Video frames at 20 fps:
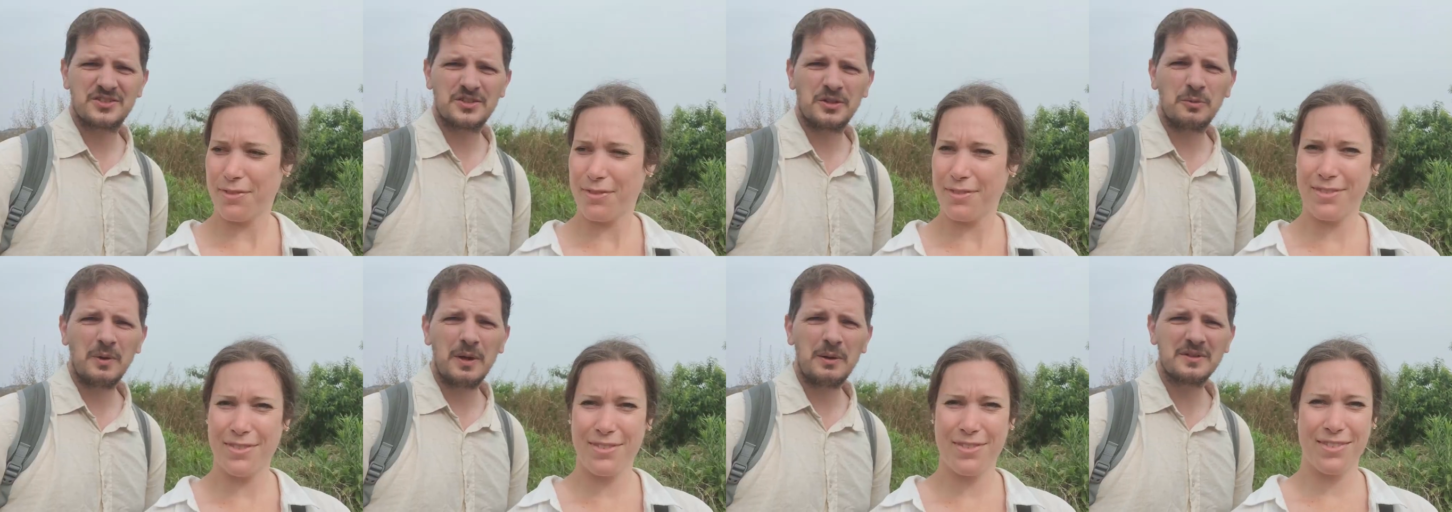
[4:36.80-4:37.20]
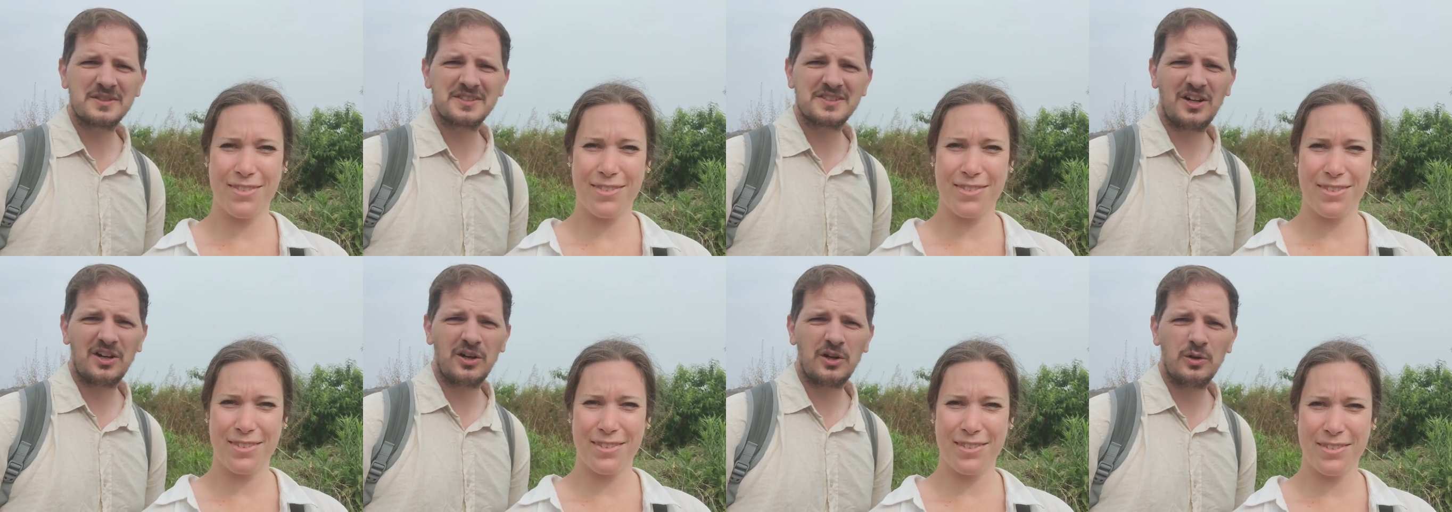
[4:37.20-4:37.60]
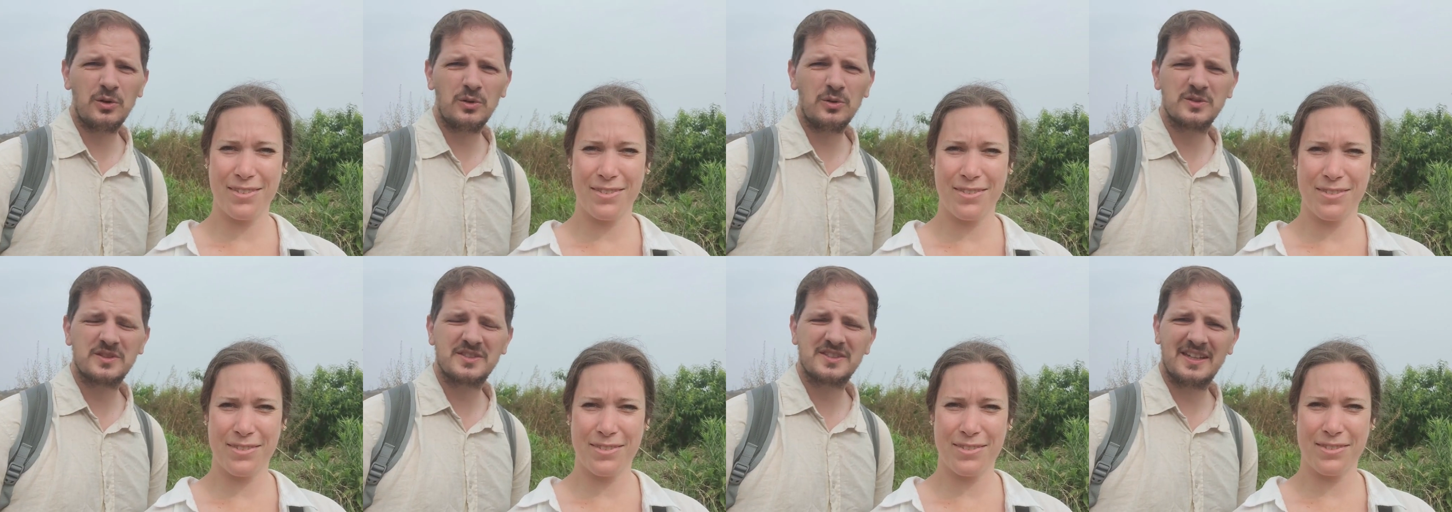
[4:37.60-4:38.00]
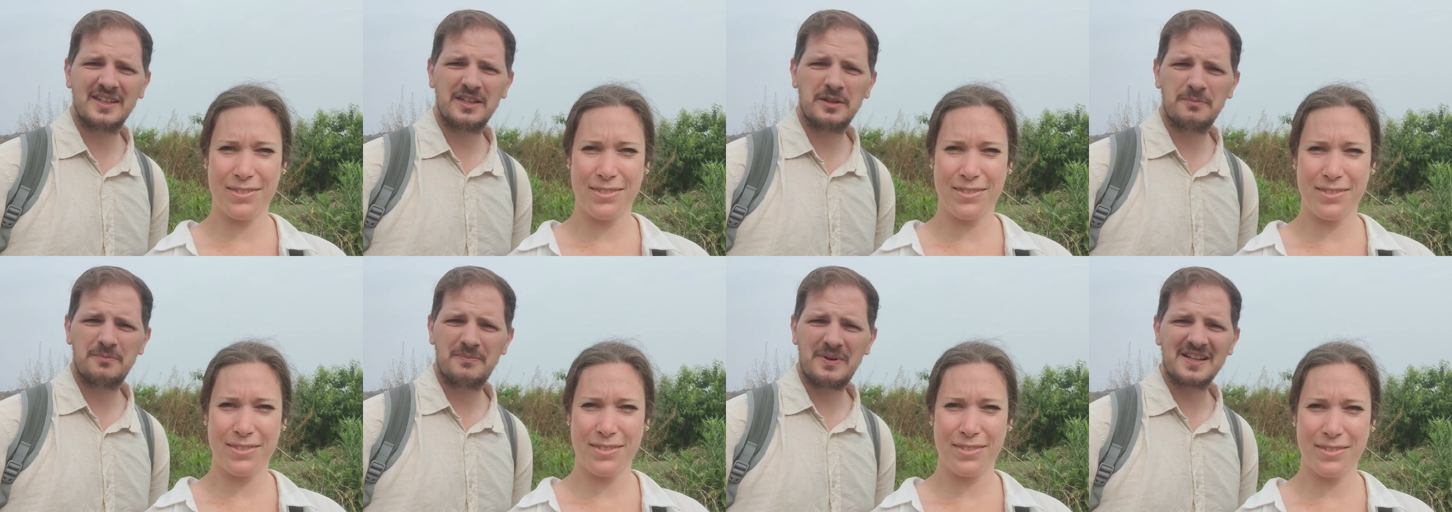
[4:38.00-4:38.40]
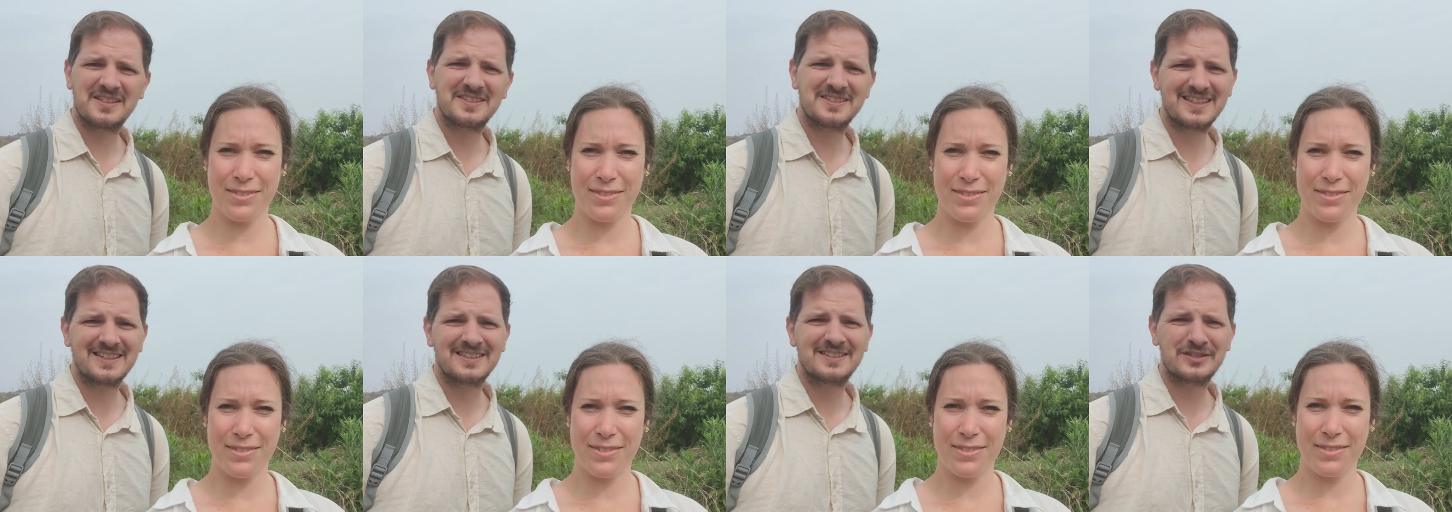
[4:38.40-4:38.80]
Speaker 1: So we were told that the
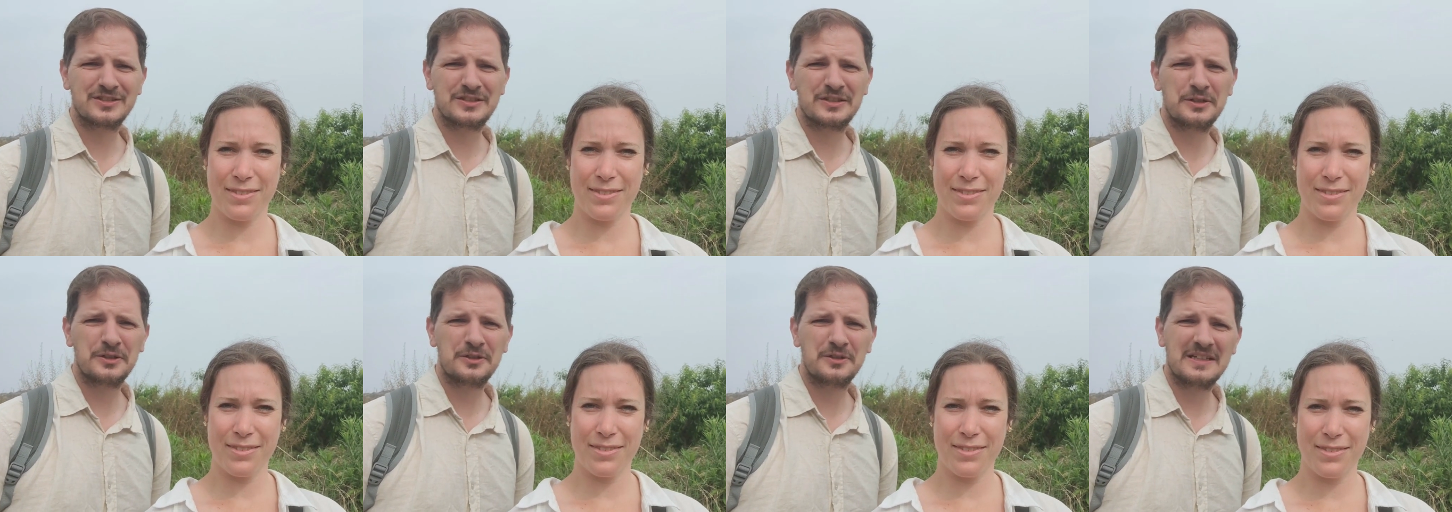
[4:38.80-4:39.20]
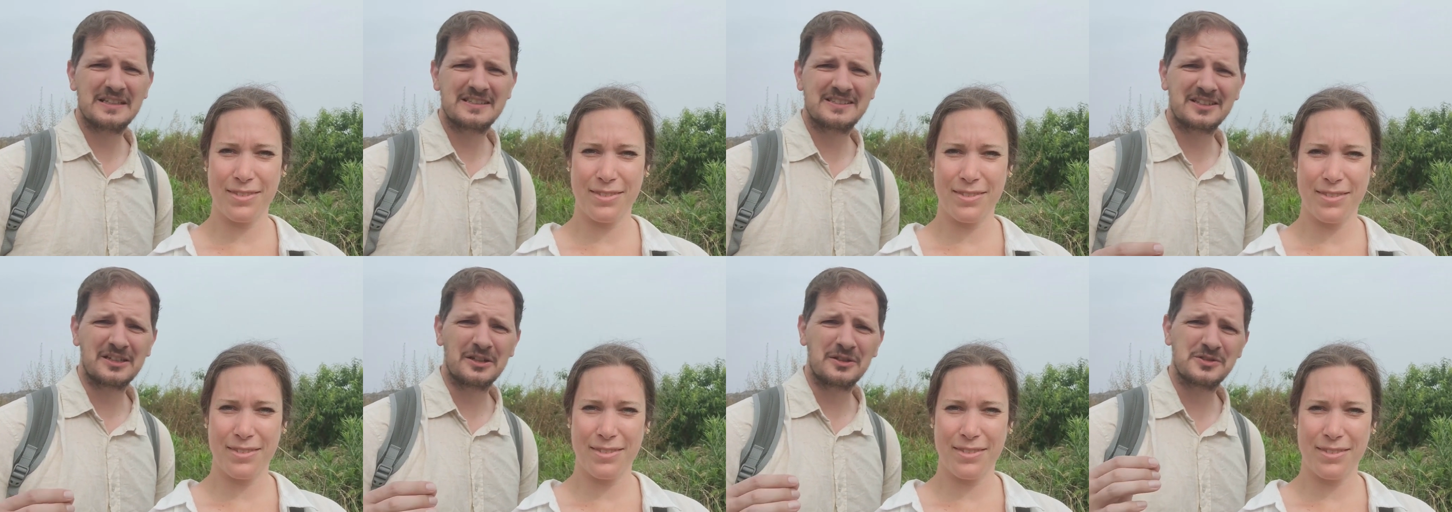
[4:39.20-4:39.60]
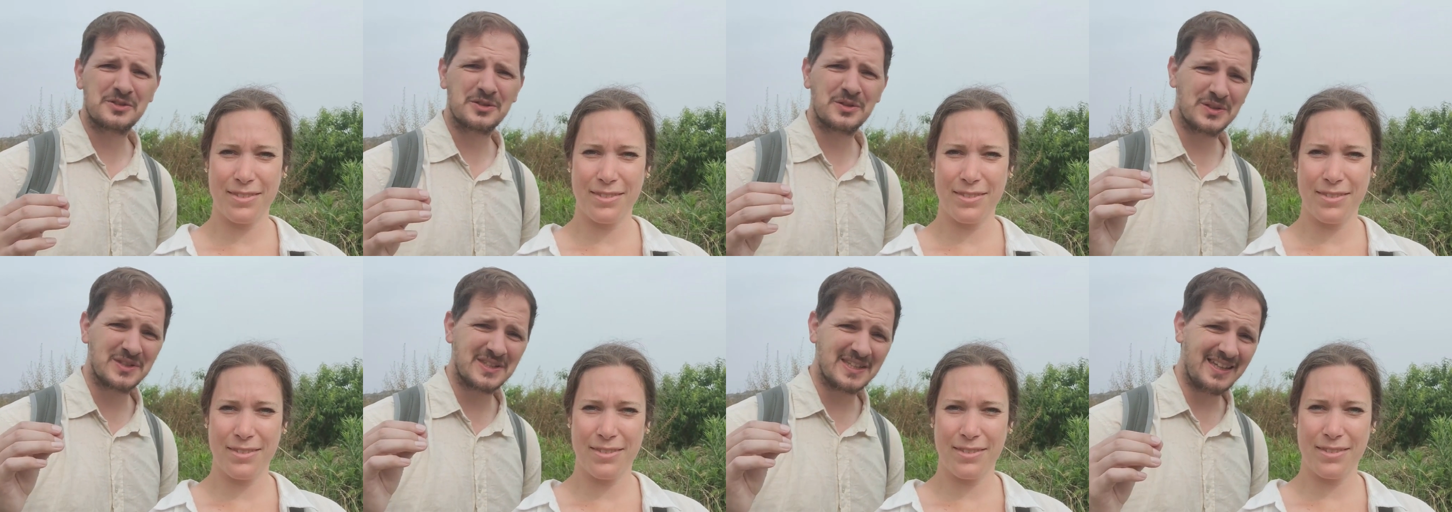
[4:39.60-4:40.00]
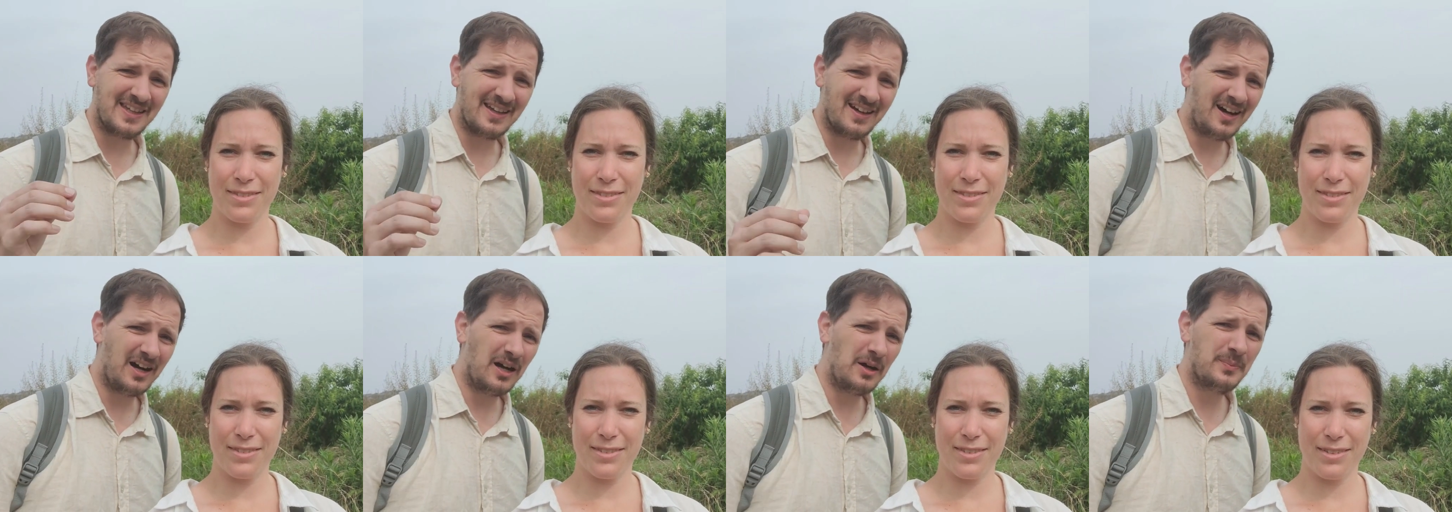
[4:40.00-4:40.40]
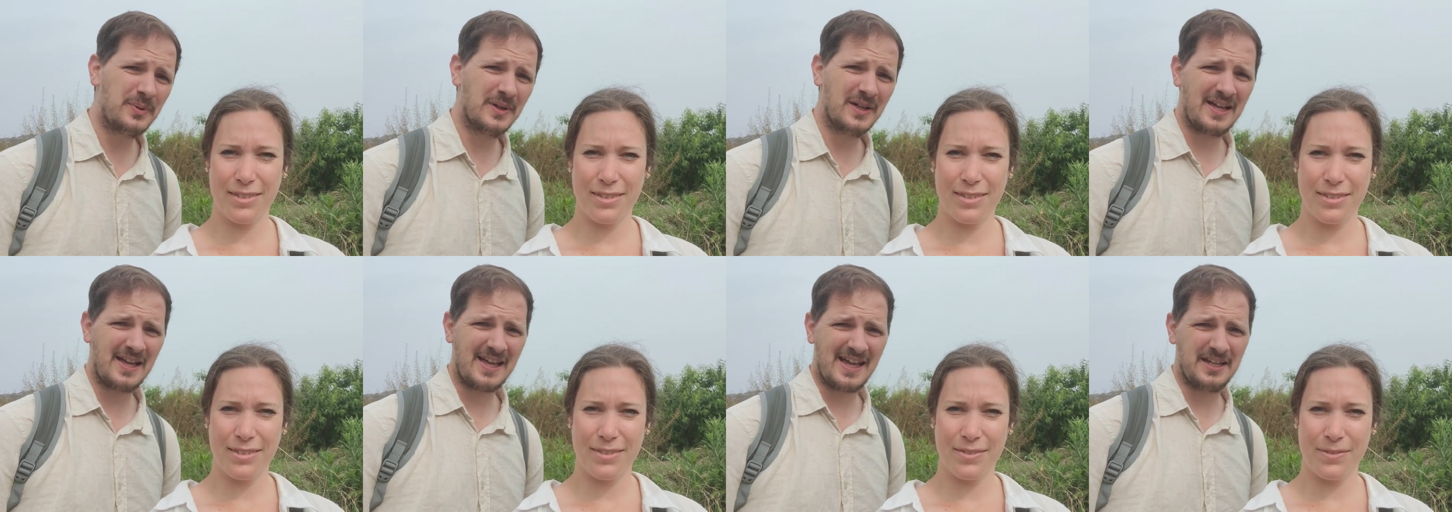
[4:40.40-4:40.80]
best thing to do is to go to the
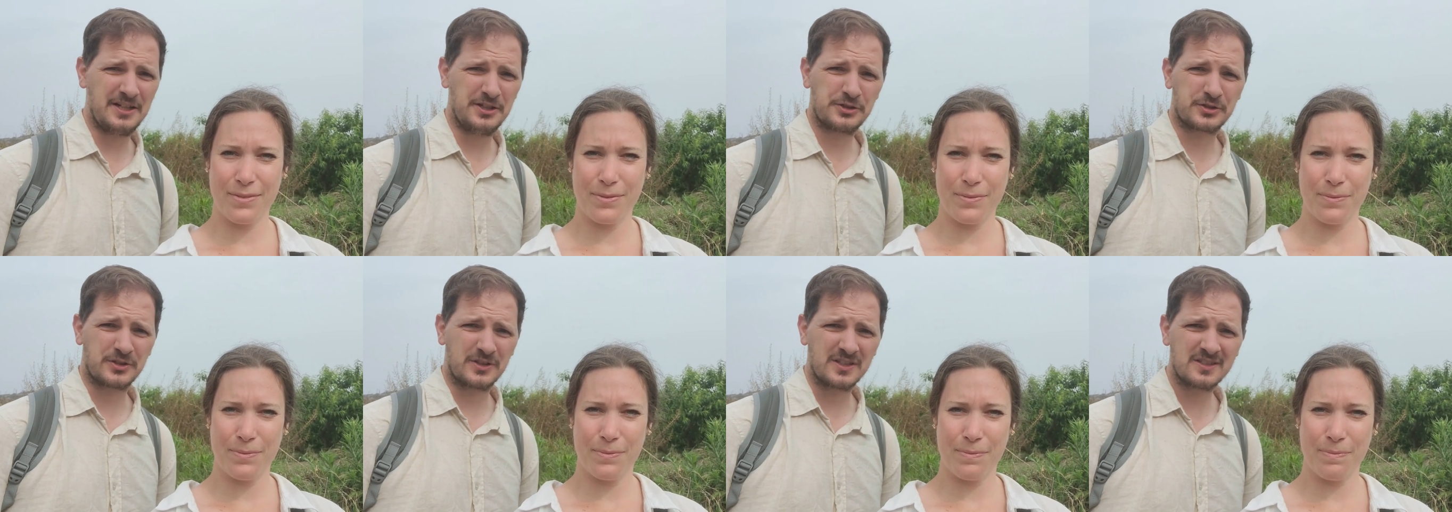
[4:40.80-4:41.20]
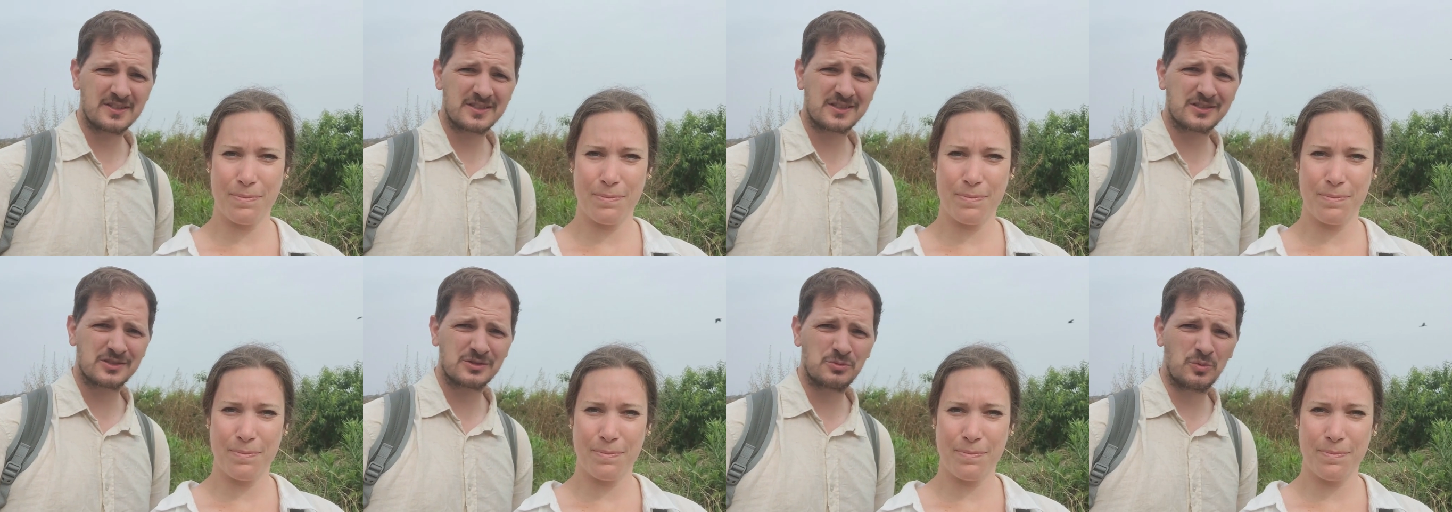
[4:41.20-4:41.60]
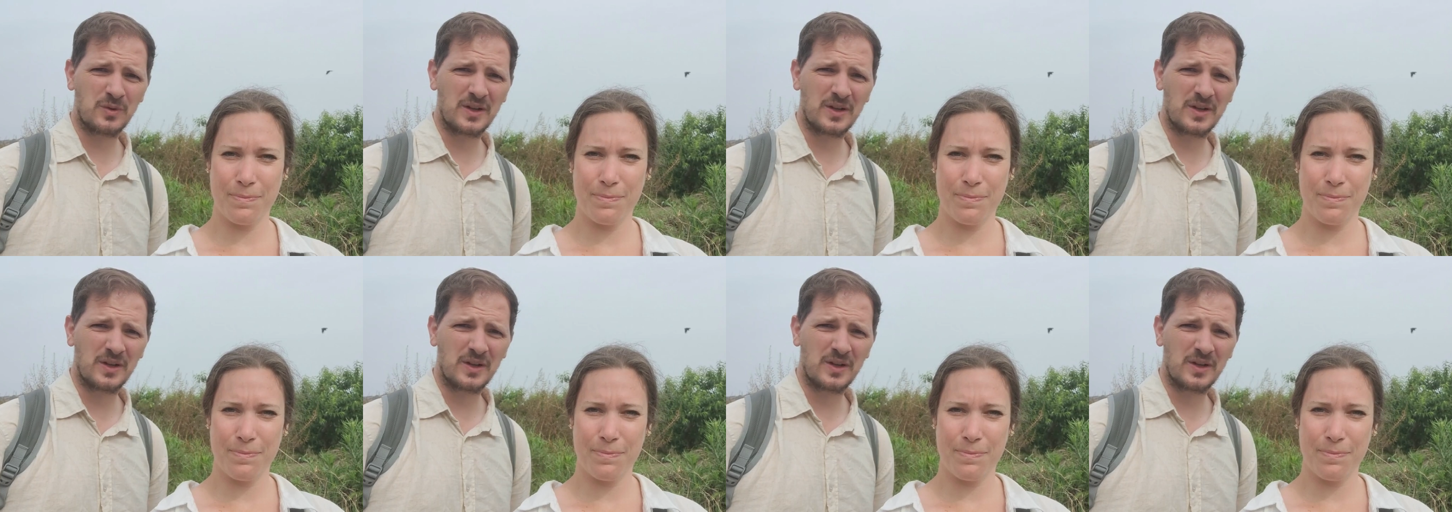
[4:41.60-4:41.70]
upper entrance,